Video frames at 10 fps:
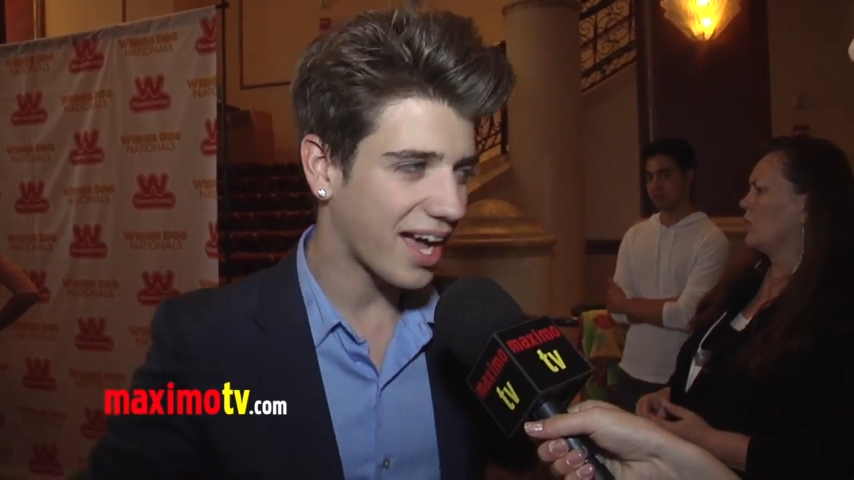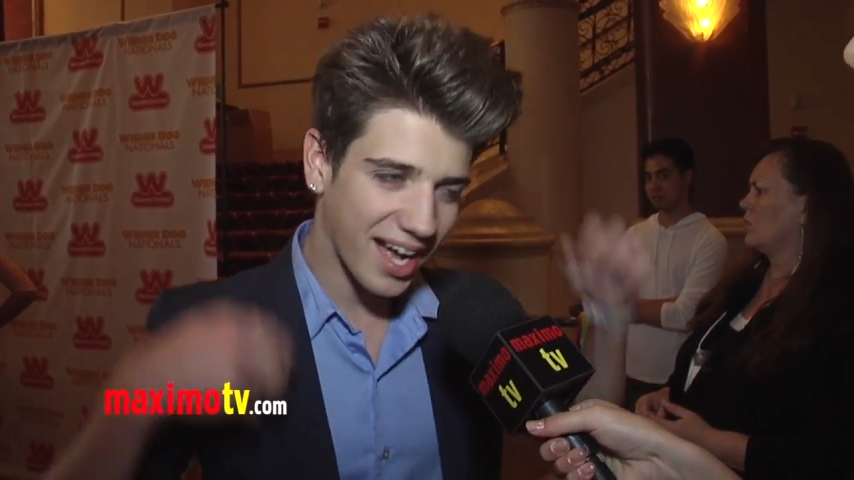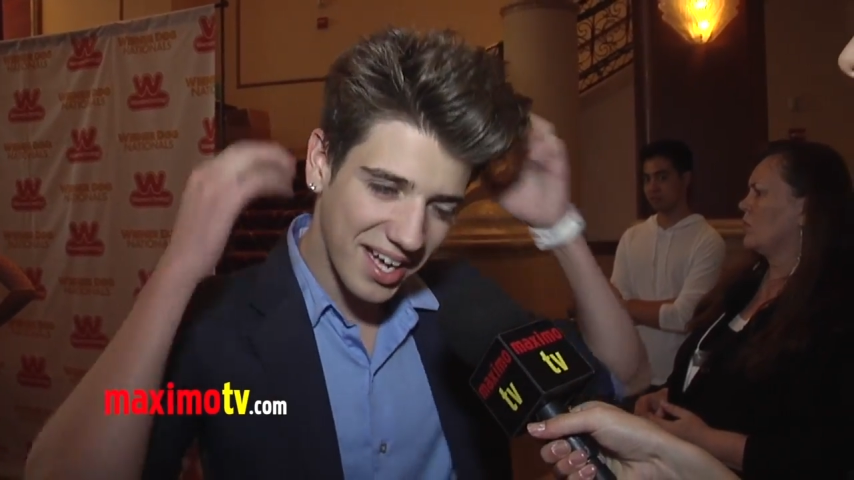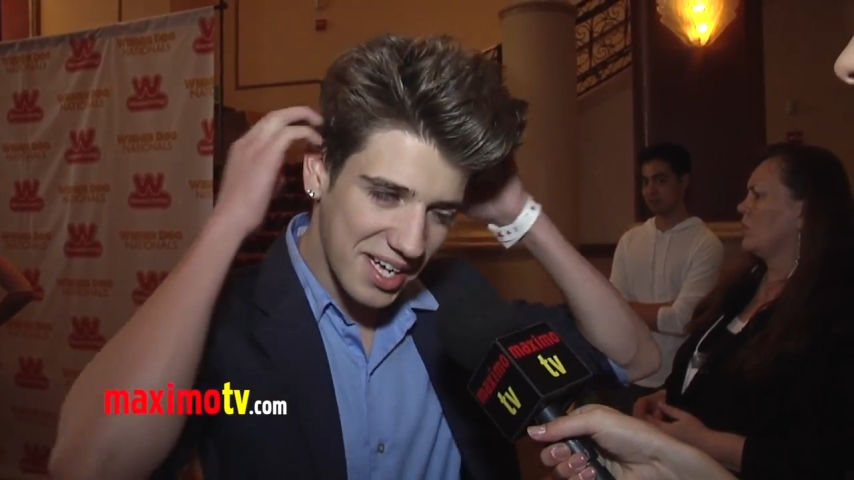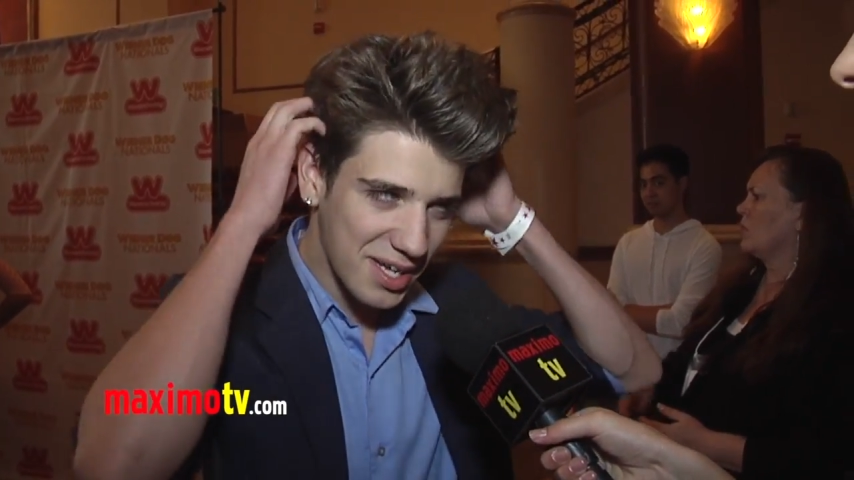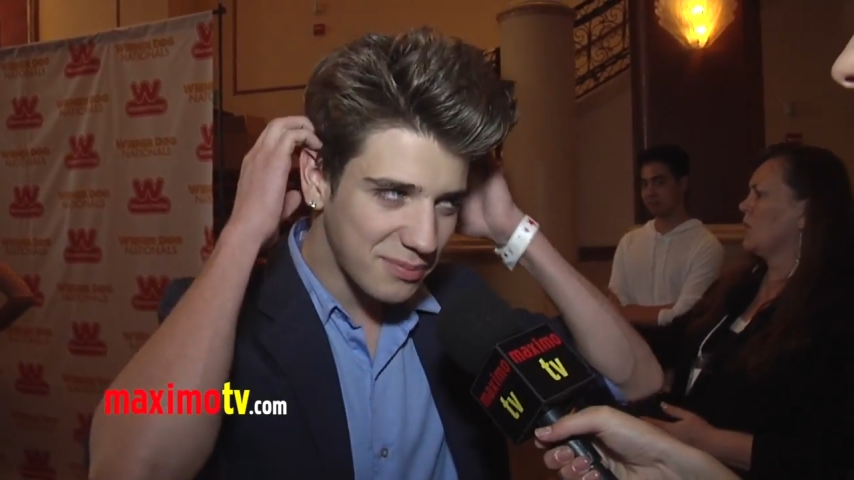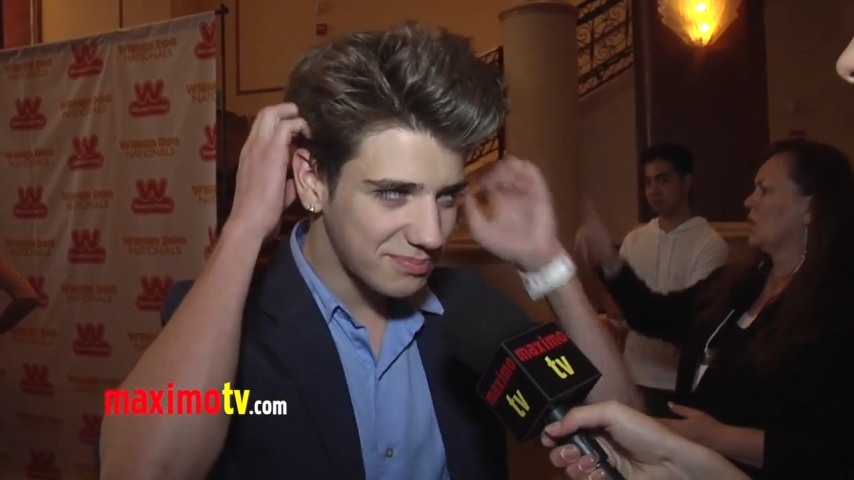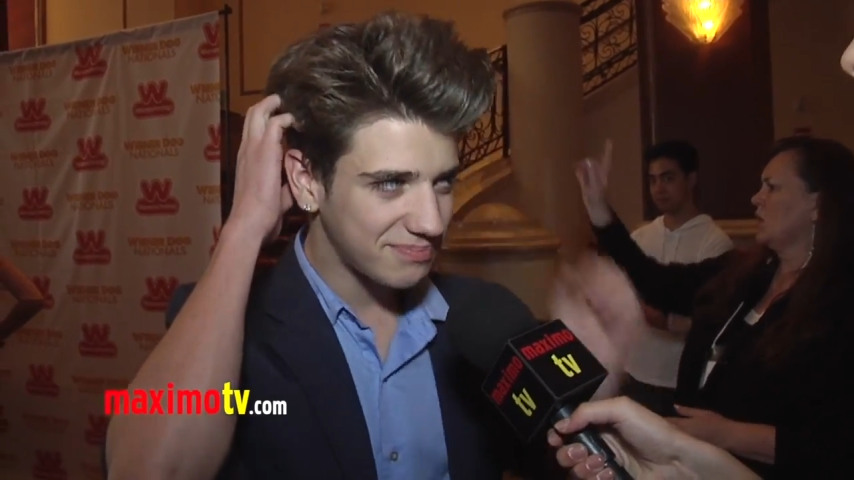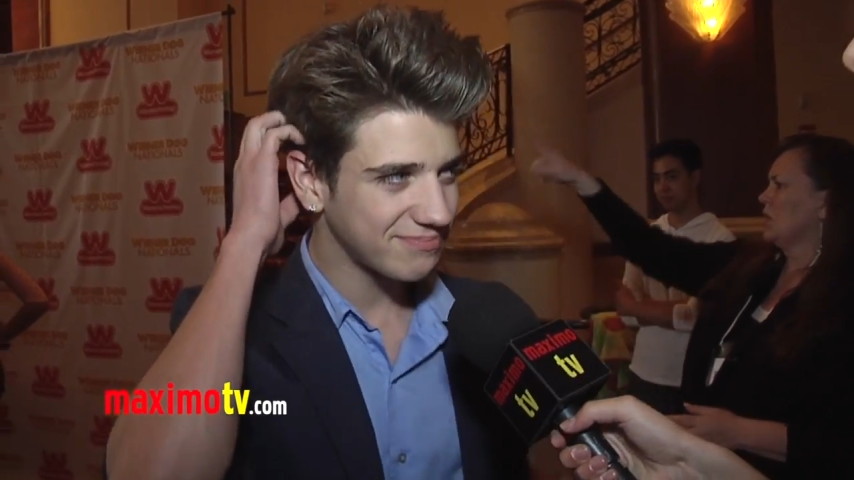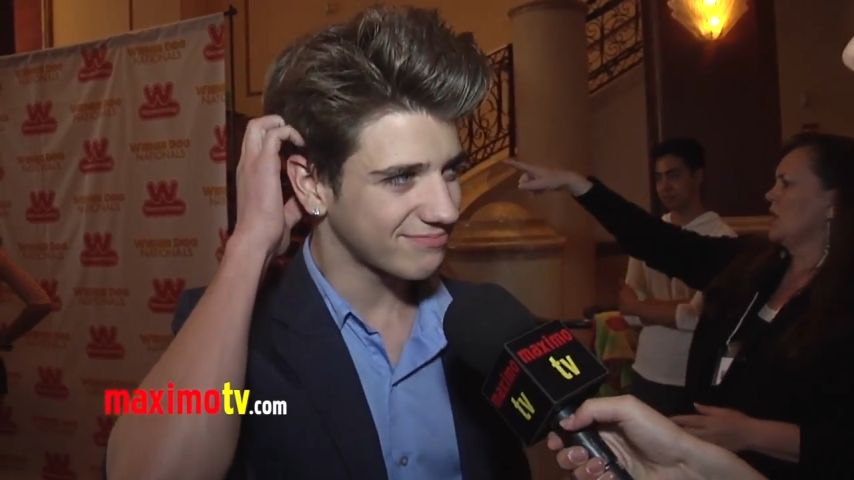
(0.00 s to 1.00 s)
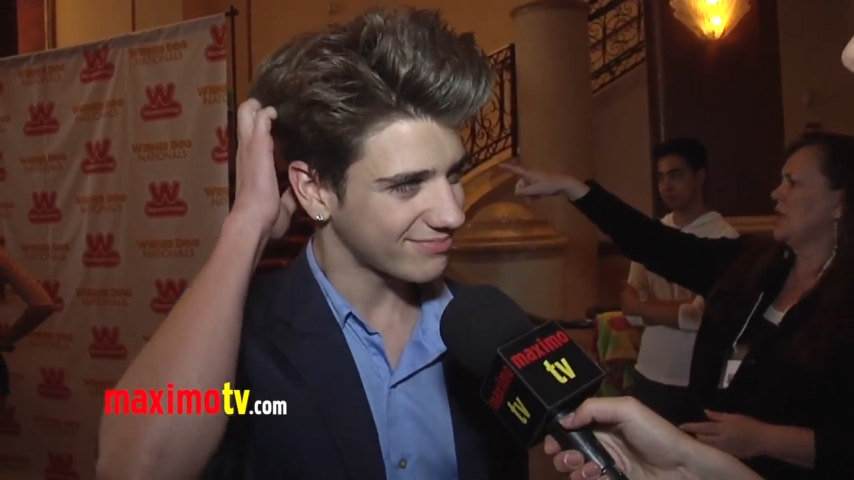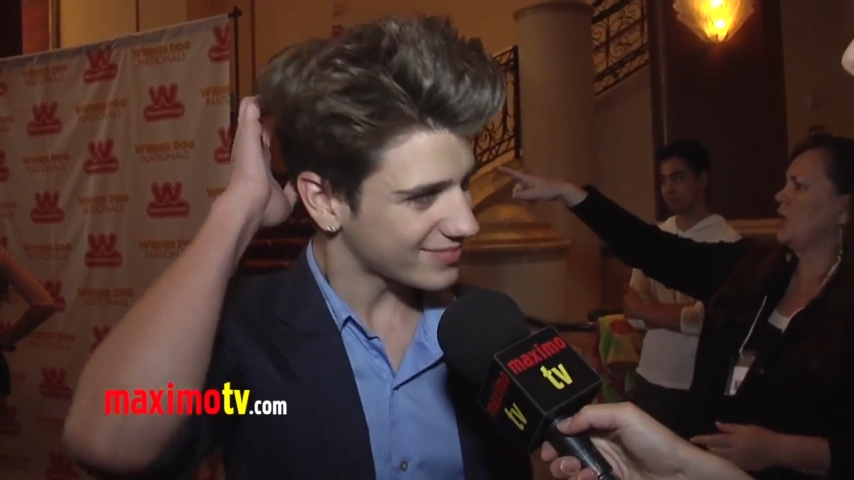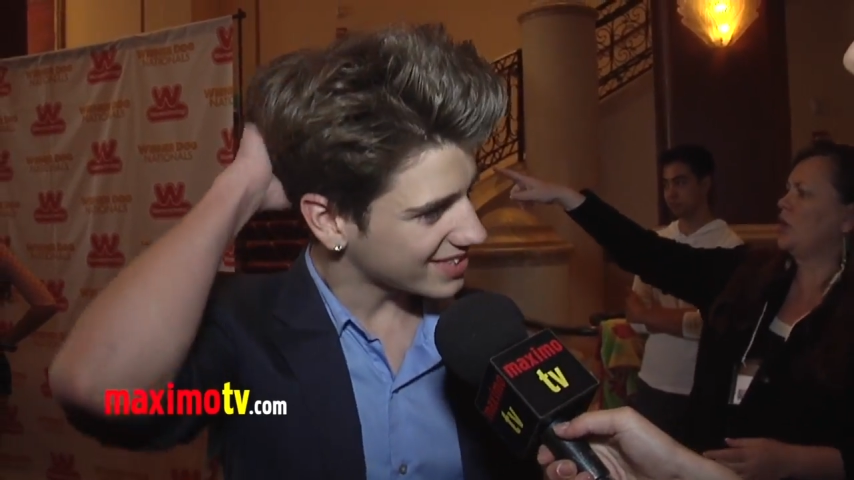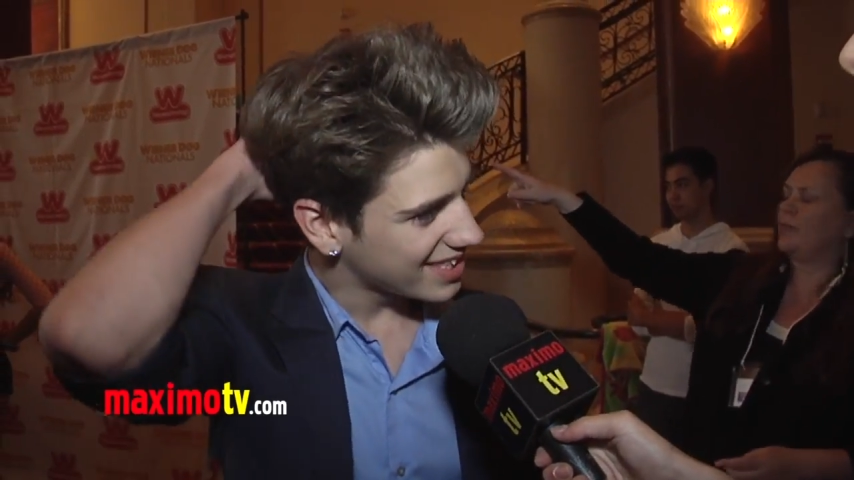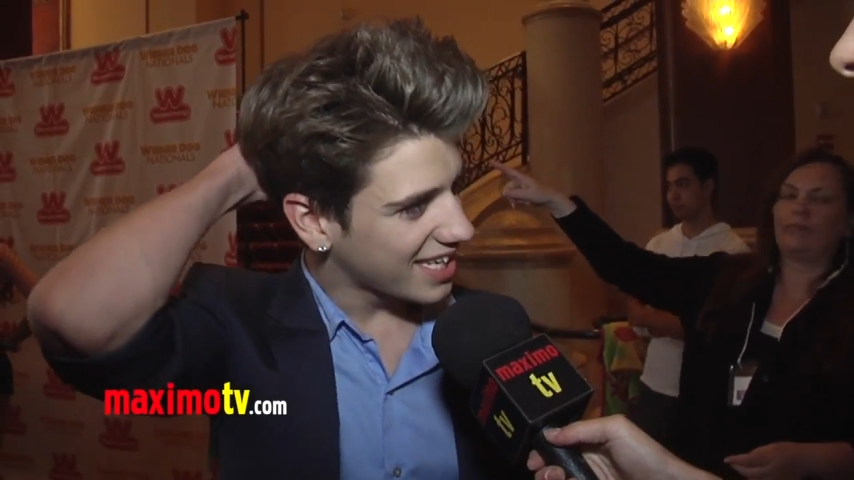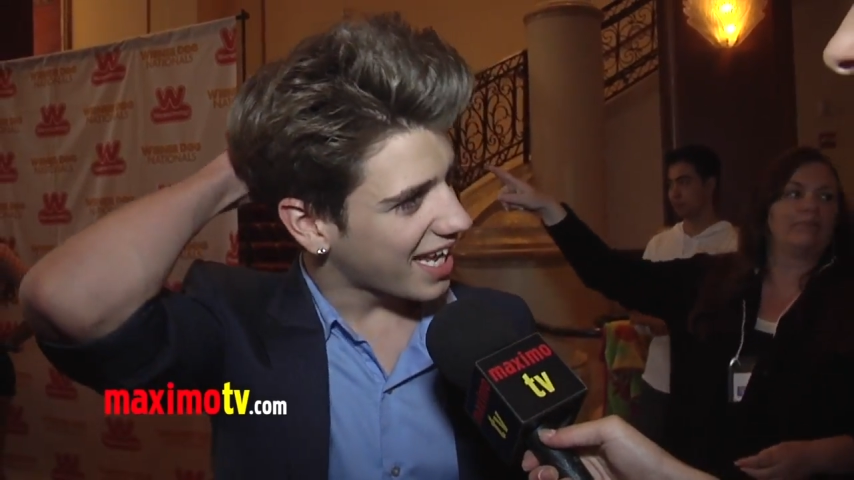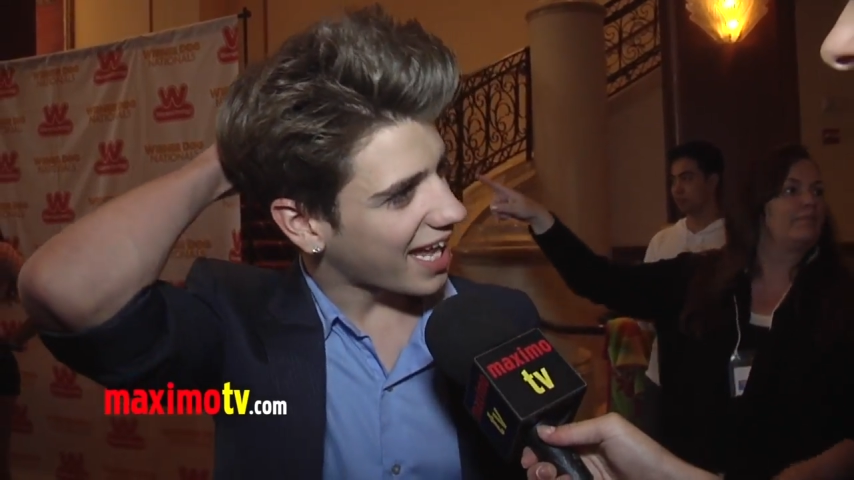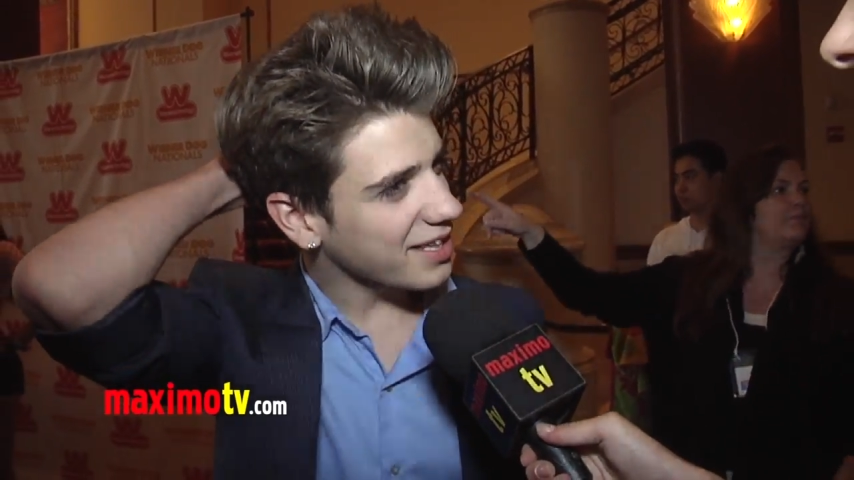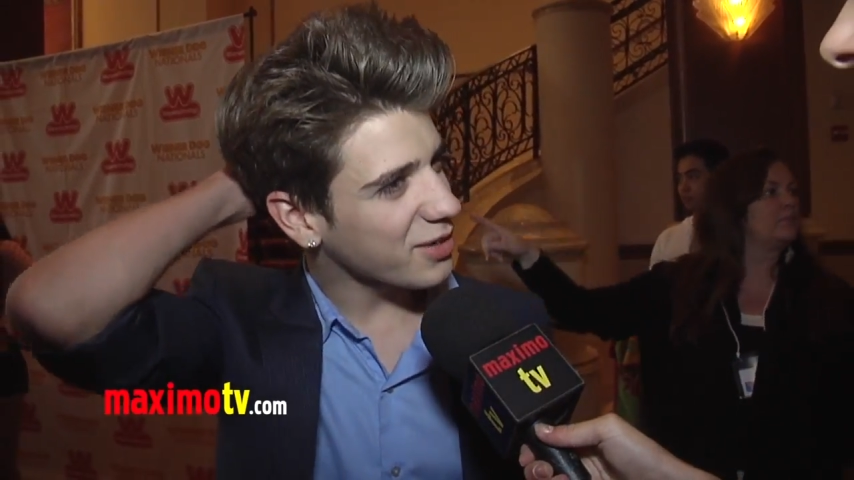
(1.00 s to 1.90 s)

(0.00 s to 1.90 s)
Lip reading: I